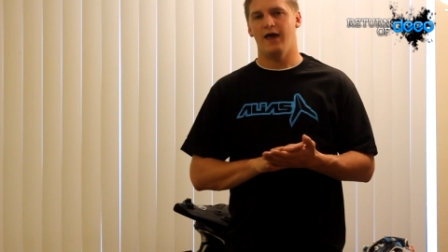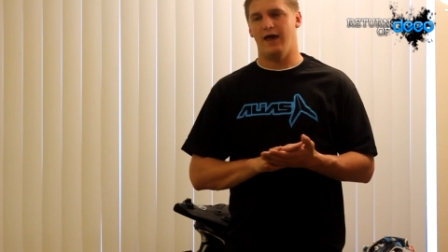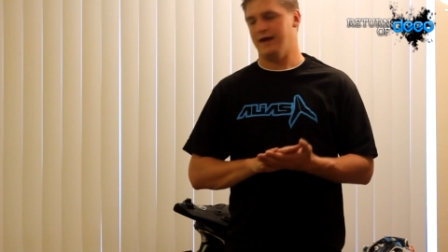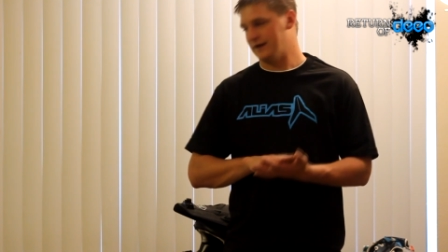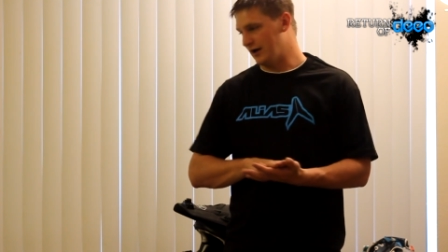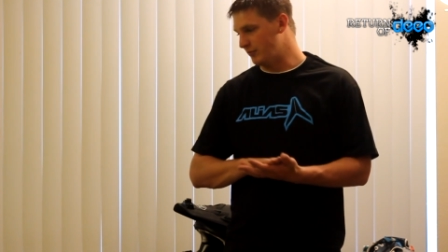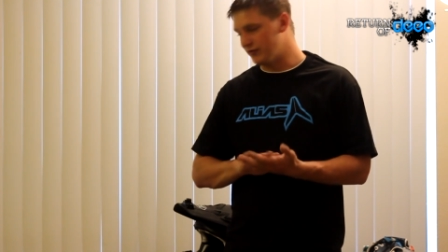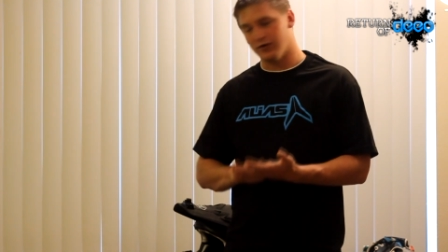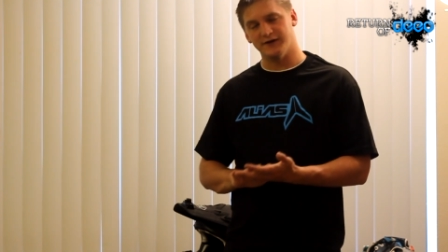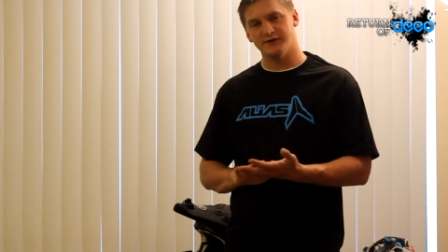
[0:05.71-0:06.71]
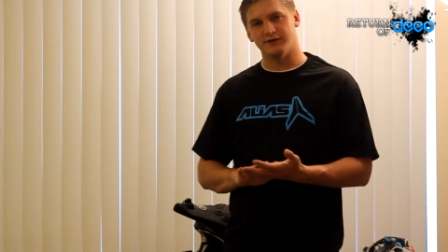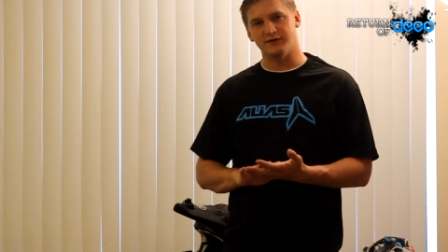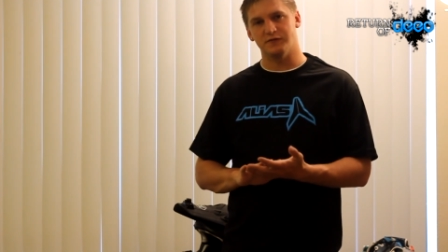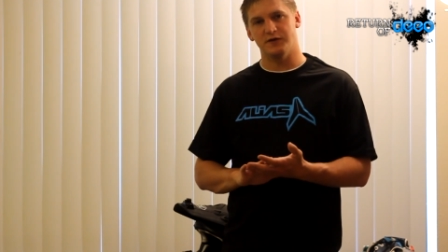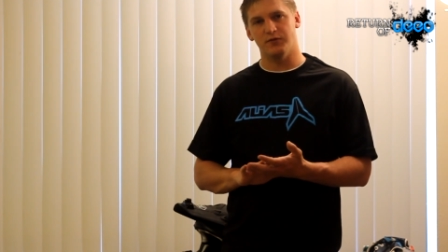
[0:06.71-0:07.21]
And uh, before I start
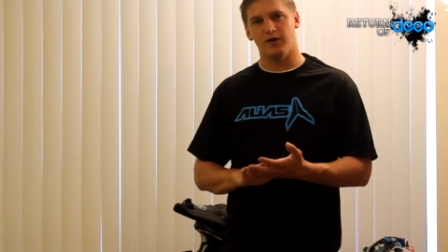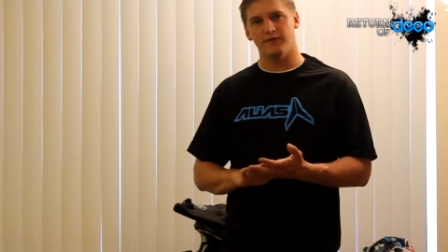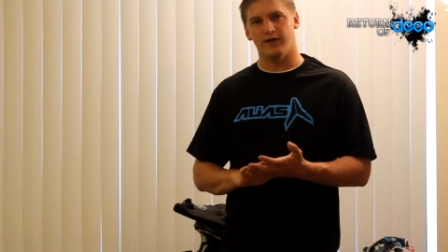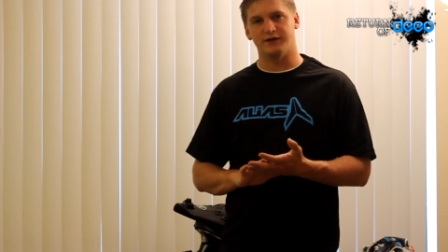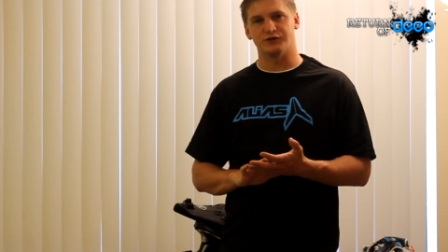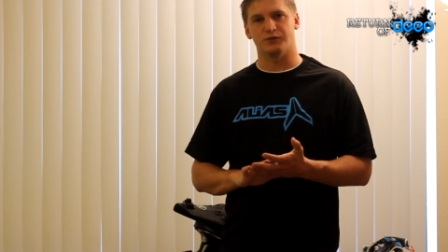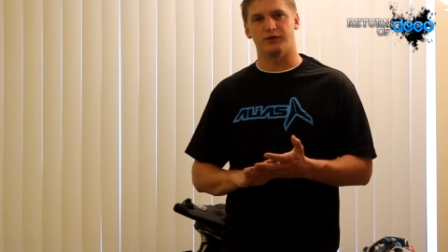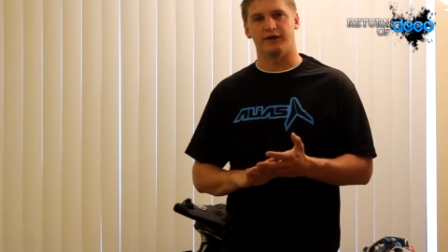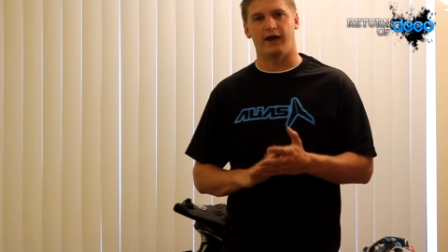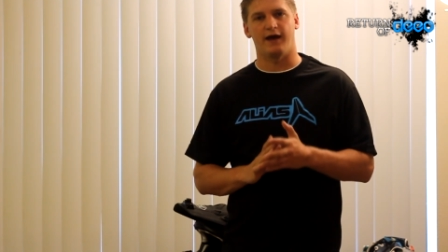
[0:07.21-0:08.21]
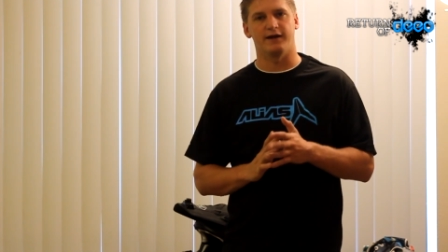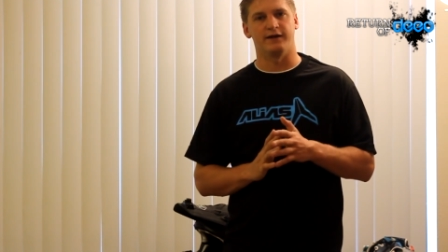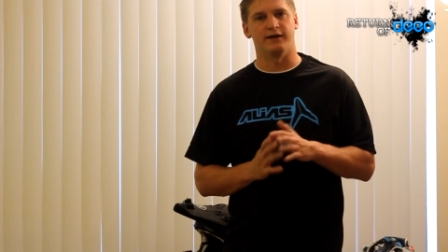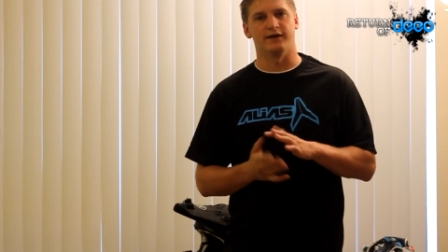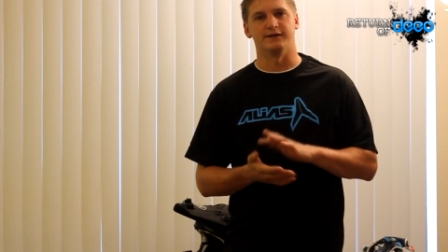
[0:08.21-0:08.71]
this video off, I just want to add
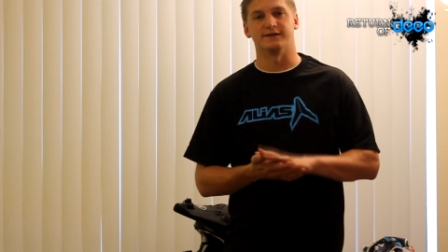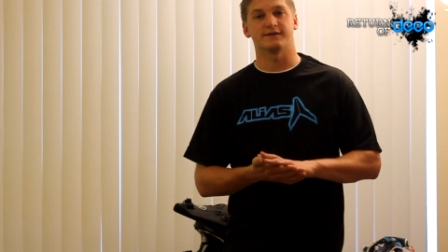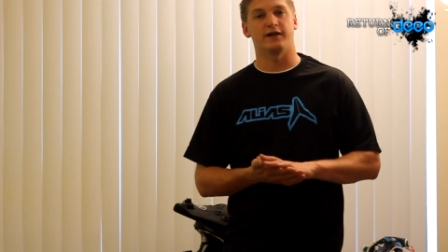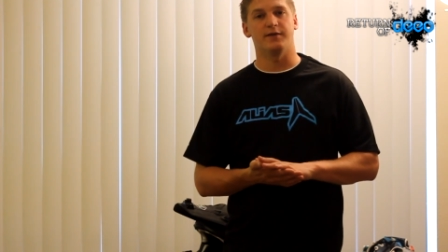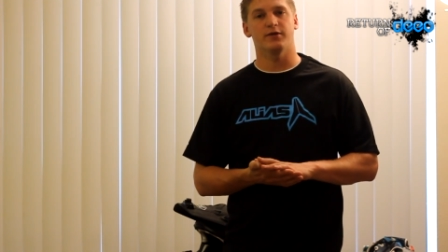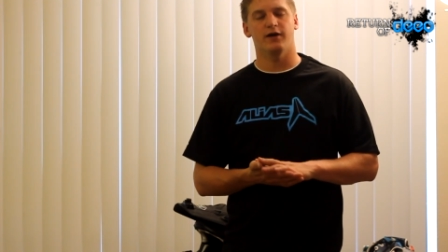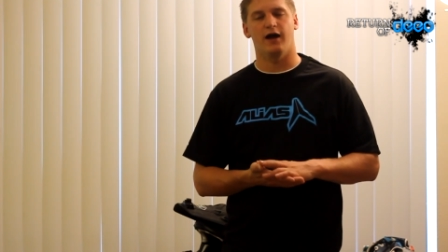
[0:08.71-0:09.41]
in a disclaimer.